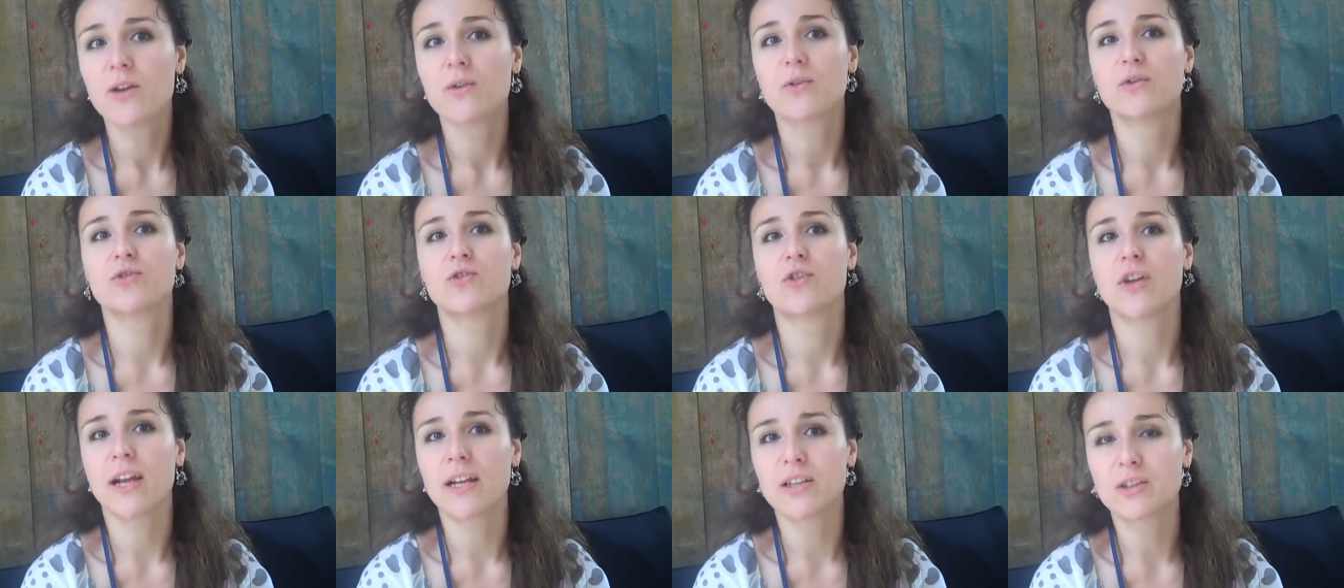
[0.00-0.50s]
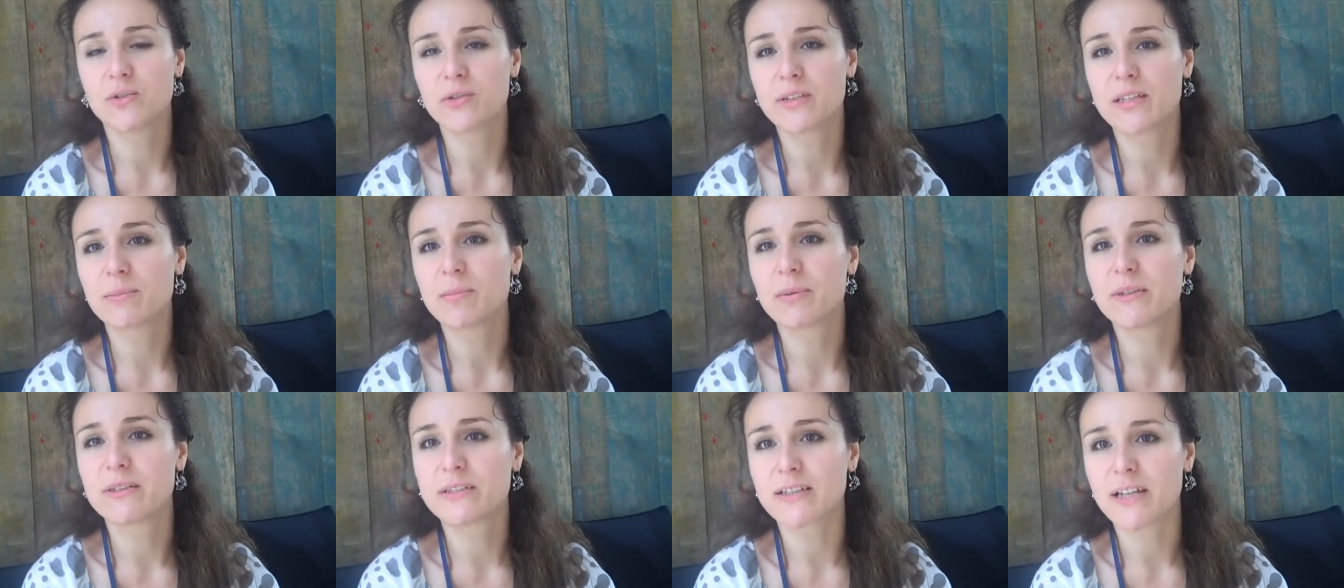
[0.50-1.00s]
Would you like to
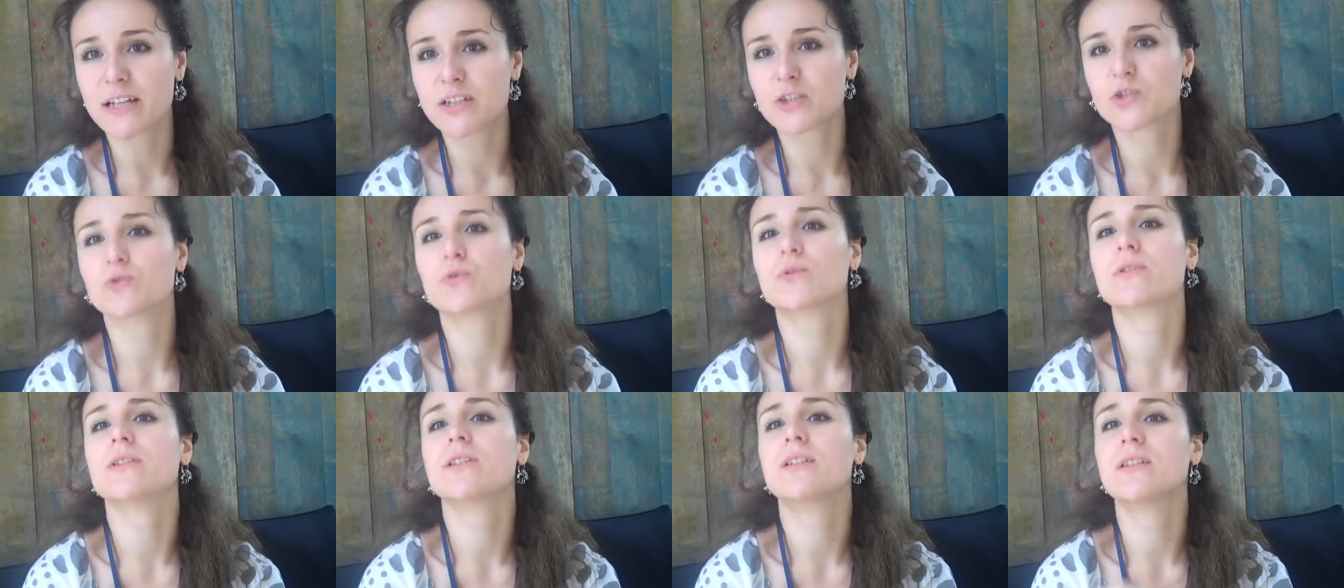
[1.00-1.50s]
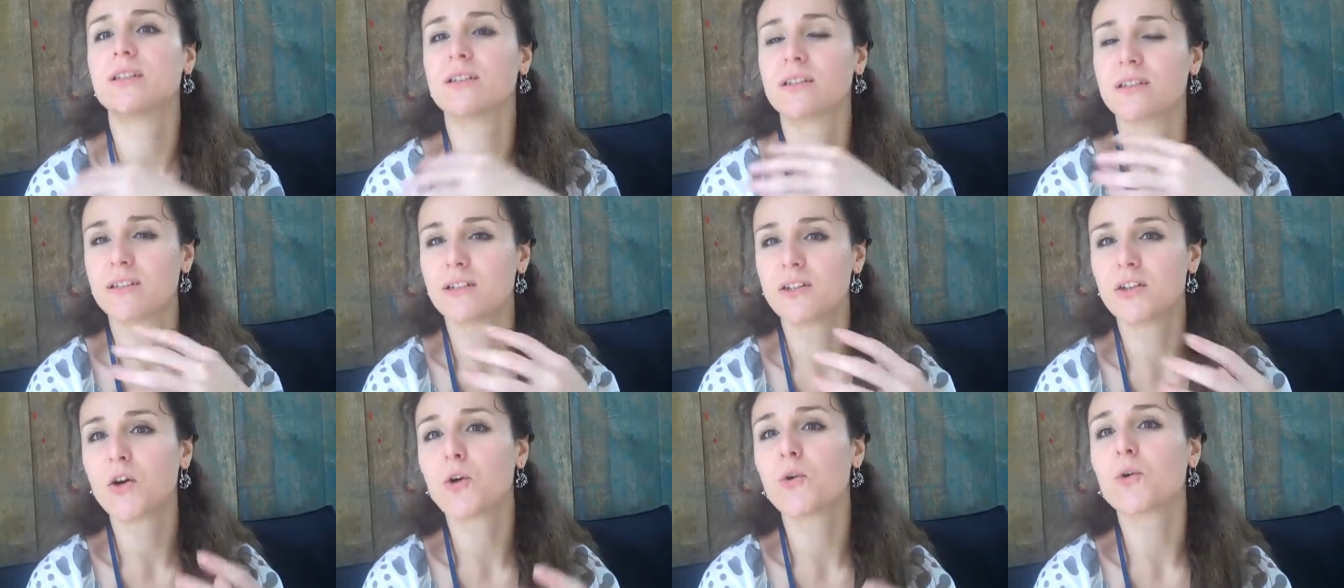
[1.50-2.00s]
keep in touch with the
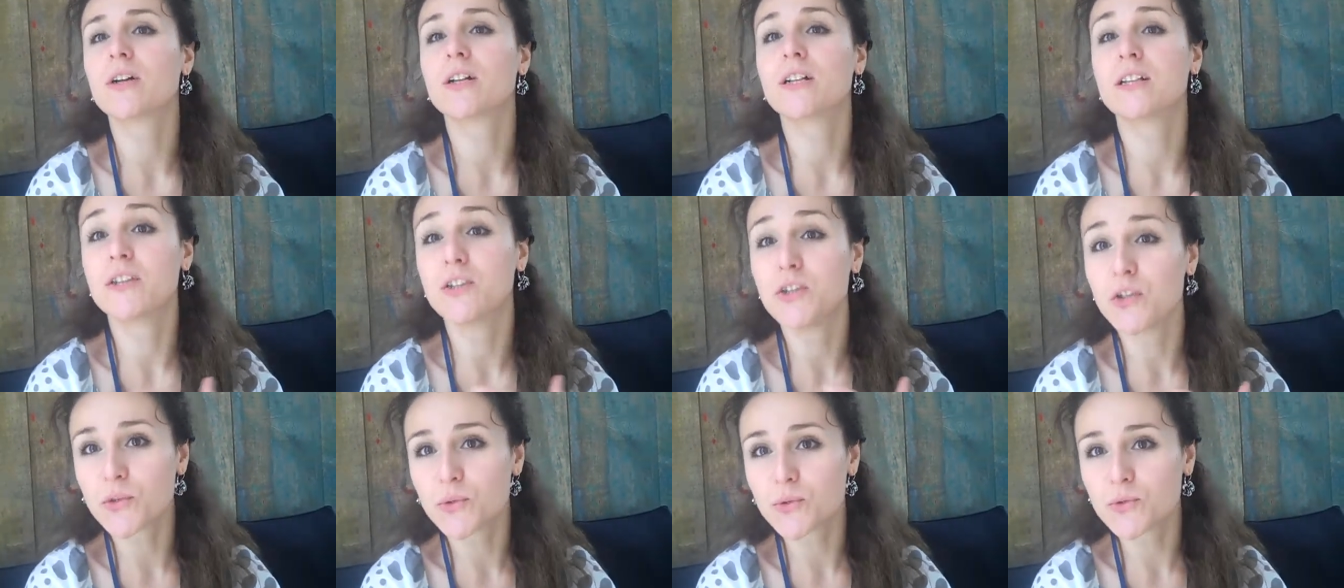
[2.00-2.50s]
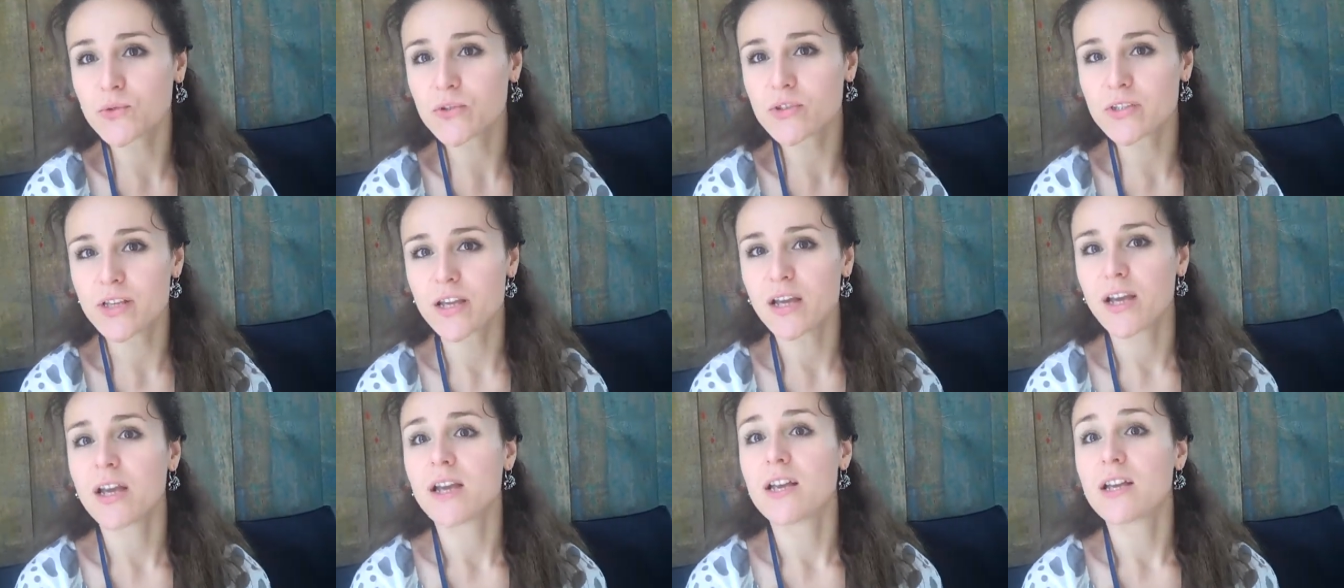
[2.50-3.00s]
local news?
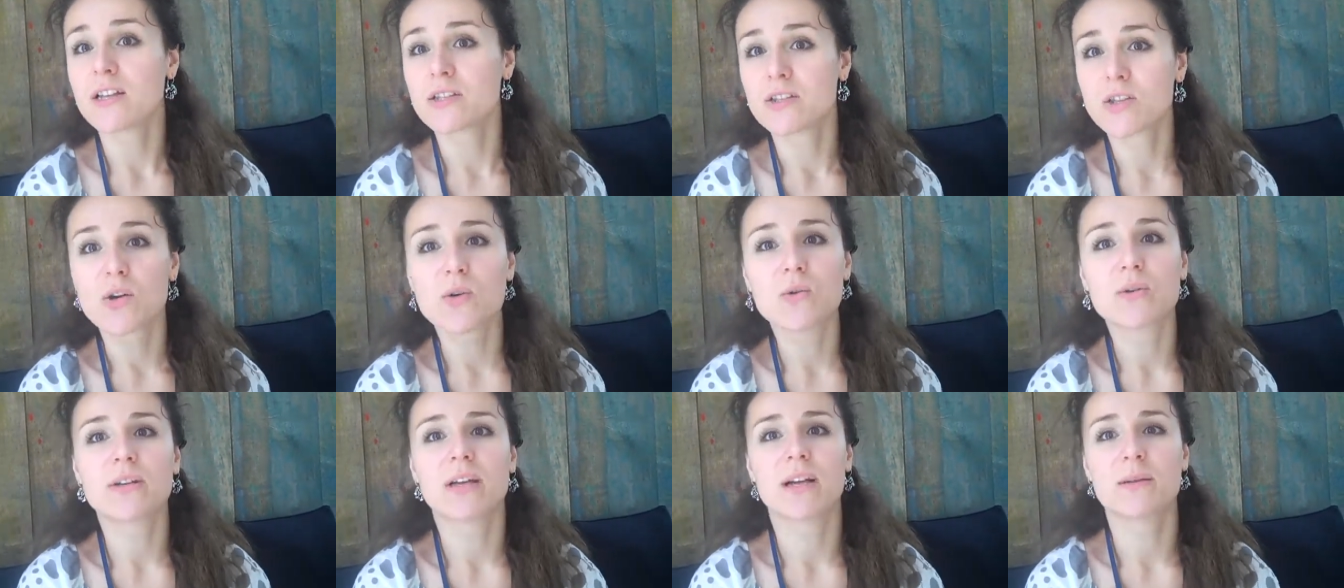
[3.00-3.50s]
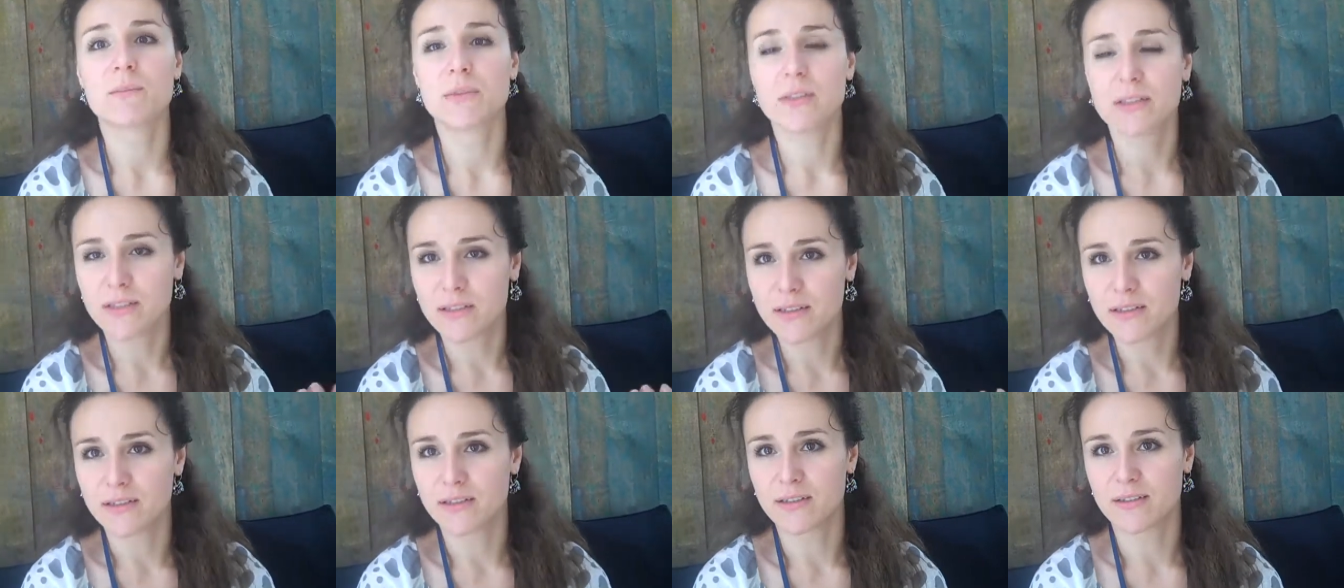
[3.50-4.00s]
So come
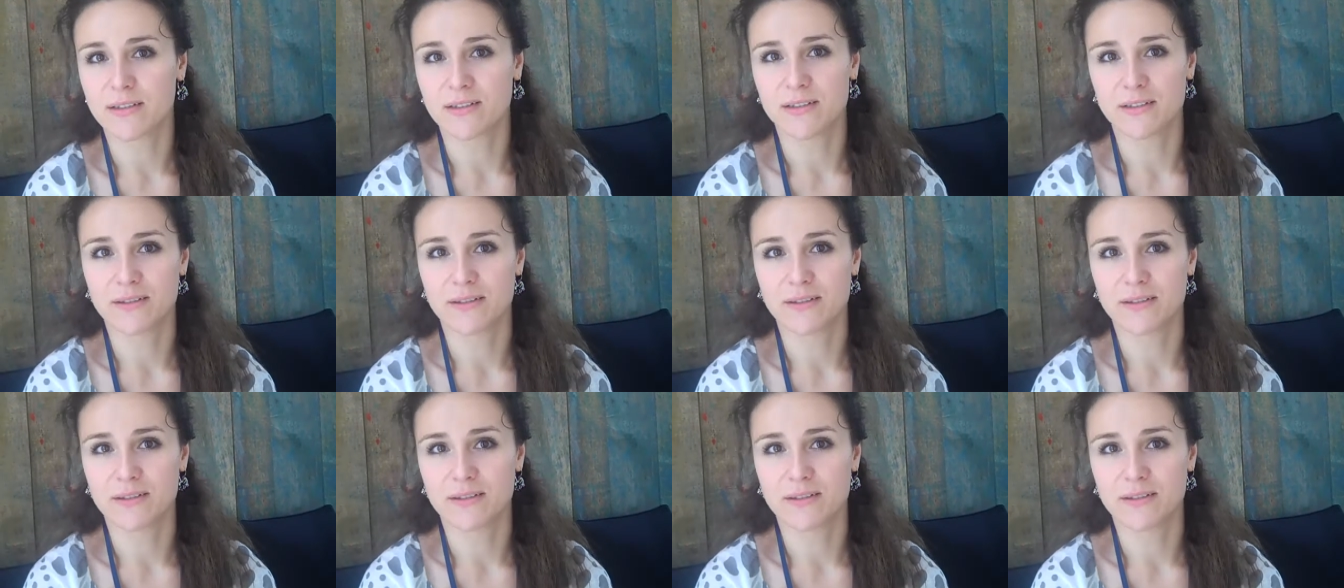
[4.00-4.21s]
and uh,